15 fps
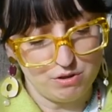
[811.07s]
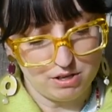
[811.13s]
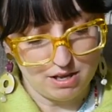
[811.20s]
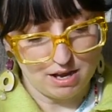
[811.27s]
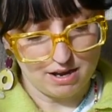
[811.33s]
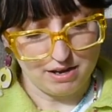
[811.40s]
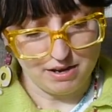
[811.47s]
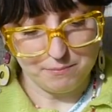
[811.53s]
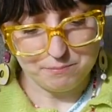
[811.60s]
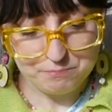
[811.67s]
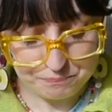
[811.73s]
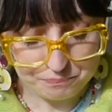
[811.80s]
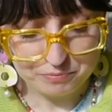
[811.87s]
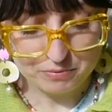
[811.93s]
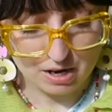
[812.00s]
that
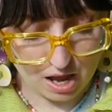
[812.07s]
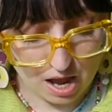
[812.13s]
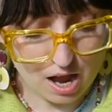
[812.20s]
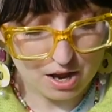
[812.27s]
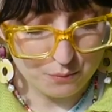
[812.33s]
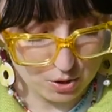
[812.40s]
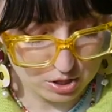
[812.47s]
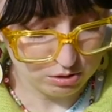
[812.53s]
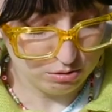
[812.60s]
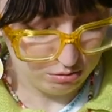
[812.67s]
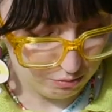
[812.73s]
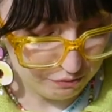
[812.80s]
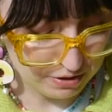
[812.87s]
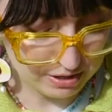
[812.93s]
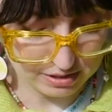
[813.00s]
I want
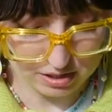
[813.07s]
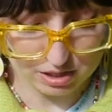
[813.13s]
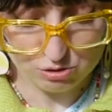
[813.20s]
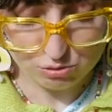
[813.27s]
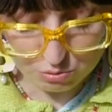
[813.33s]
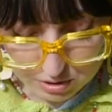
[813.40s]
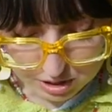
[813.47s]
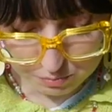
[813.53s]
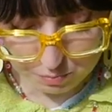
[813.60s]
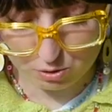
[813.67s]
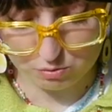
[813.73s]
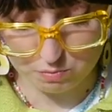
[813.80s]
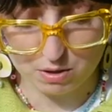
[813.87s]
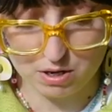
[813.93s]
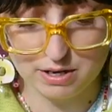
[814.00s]
to finish as soon as
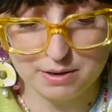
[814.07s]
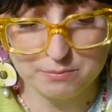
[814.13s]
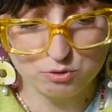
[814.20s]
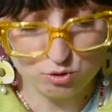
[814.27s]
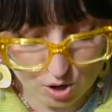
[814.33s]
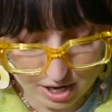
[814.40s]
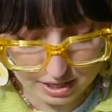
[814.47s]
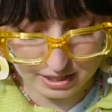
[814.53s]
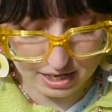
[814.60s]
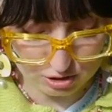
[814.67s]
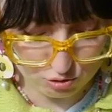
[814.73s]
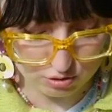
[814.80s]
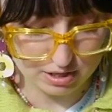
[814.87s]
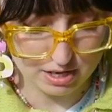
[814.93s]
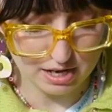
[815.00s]
possible, and I'm trying,
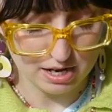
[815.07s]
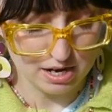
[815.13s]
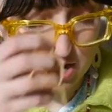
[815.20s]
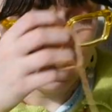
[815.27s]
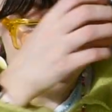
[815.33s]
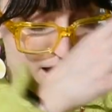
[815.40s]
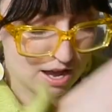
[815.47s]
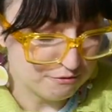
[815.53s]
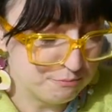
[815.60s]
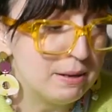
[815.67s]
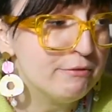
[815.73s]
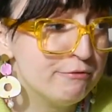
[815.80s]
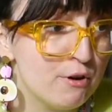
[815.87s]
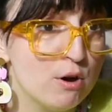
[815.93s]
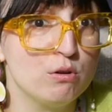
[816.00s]
actually have
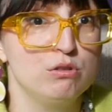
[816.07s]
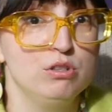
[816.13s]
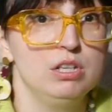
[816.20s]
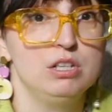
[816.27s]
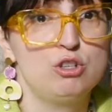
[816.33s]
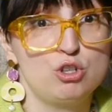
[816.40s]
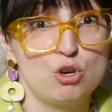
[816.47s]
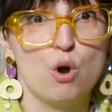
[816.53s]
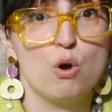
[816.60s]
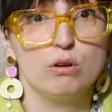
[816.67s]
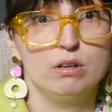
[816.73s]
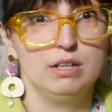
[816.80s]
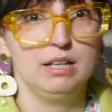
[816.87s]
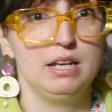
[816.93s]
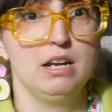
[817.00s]
been focusing
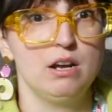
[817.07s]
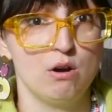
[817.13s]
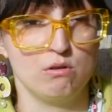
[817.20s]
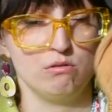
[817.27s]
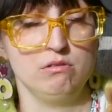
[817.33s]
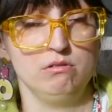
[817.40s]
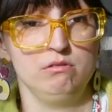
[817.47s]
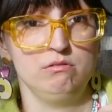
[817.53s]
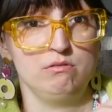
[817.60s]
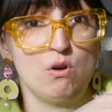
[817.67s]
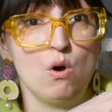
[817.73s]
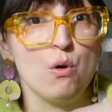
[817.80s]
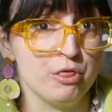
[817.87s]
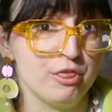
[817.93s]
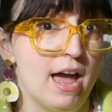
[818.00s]
solely
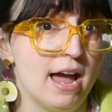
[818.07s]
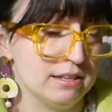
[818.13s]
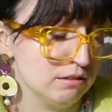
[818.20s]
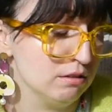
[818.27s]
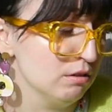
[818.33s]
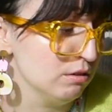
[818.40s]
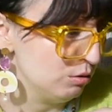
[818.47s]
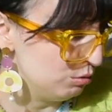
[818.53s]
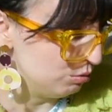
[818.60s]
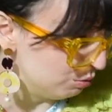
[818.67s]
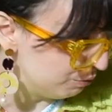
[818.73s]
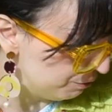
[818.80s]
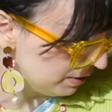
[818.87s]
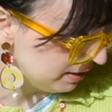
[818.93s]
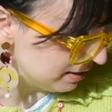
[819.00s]
on that
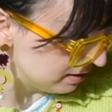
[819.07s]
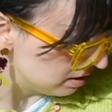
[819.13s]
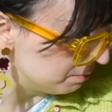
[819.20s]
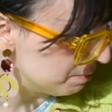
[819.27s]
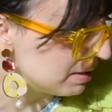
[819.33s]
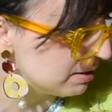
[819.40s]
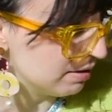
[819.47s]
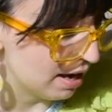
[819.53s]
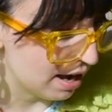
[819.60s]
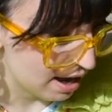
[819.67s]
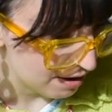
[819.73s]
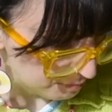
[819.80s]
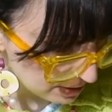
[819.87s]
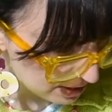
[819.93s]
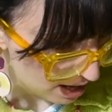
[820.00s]
to finish it. But I
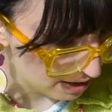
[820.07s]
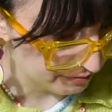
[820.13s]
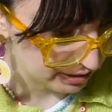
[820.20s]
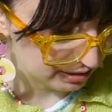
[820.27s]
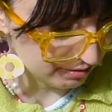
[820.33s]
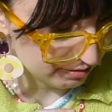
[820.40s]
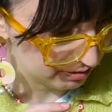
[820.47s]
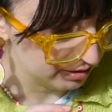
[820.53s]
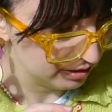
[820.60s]
have been having